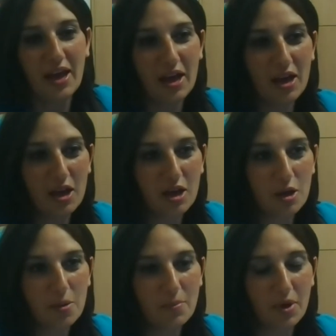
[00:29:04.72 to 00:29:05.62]

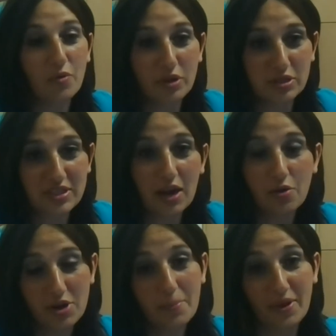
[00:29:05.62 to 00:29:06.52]
A real
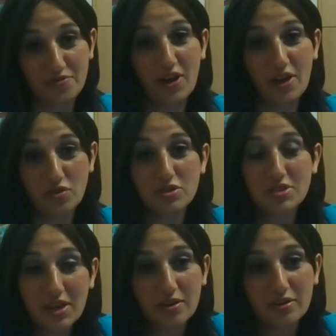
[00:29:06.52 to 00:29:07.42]
salary about 5 years
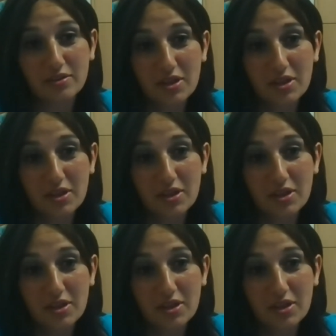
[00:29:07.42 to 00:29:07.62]
in.